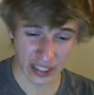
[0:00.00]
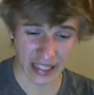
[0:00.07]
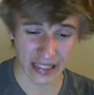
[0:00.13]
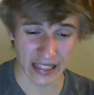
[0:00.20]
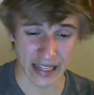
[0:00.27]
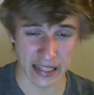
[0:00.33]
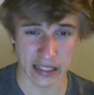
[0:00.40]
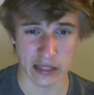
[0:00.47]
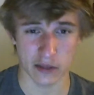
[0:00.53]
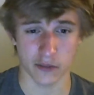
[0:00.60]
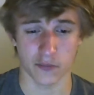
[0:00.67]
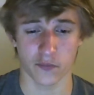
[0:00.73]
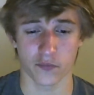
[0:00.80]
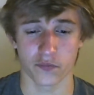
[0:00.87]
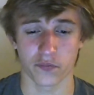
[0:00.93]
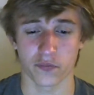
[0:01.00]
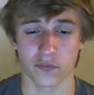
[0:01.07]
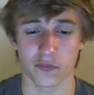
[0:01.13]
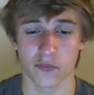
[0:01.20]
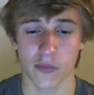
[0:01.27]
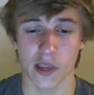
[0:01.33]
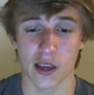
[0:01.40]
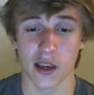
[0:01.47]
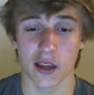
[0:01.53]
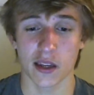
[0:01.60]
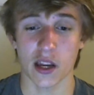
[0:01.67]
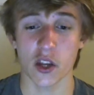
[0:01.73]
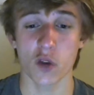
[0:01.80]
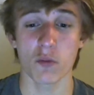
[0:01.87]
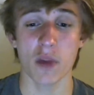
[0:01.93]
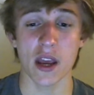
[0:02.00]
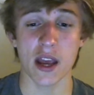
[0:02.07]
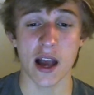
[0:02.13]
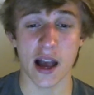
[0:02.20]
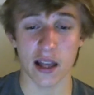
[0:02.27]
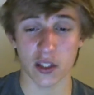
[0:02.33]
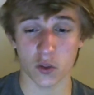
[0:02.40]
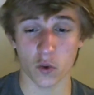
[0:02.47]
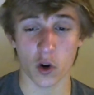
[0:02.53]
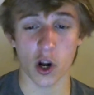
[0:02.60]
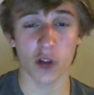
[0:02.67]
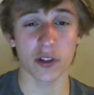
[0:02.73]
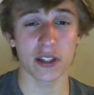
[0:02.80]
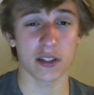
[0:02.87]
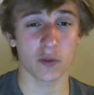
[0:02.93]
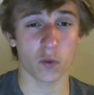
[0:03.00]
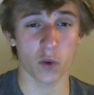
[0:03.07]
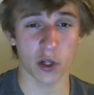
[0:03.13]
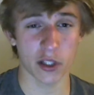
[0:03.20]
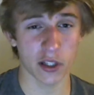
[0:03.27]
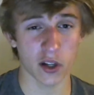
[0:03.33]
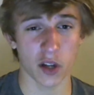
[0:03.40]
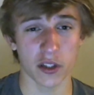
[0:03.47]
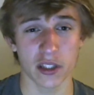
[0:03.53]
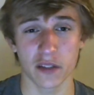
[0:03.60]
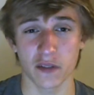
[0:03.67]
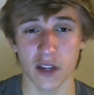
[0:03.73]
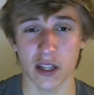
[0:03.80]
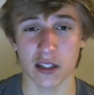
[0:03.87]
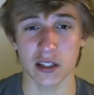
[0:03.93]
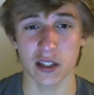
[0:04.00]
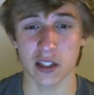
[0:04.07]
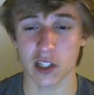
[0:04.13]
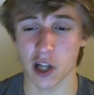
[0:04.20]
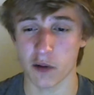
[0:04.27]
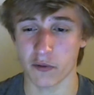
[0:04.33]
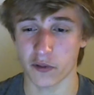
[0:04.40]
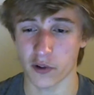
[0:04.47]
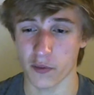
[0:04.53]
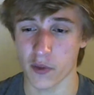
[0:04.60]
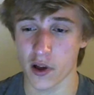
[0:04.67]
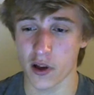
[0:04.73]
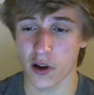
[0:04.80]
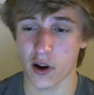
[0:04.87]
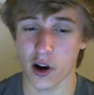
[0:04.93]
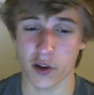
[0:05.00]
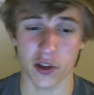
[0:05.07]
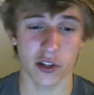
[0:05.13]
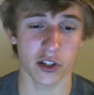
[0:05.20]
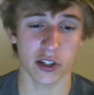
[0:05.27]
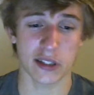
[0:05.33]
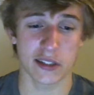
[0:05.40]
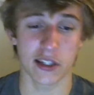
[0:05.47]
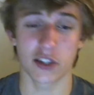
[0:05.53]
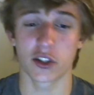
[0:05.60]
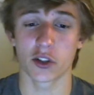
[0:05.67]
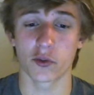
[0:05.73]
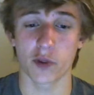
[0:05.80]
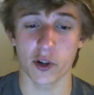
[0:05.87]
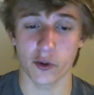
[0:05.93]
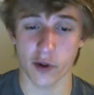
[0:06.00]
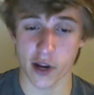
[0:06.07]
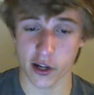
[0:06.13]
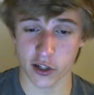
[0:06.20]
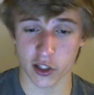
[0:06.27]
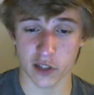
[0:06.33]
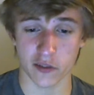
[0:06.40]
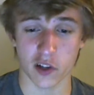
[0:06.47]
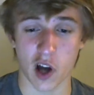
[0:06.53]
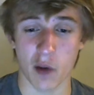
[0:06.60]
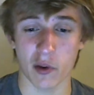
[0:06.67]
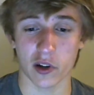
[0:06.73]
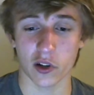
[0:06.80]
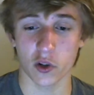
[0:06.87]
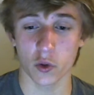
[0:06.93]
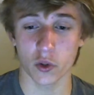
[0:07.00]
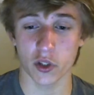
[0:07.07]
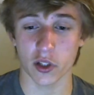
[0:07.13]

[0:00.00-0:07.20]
alike. Now you may ask, where did all these VSTs come from? Are they just digital recreations of common acoustic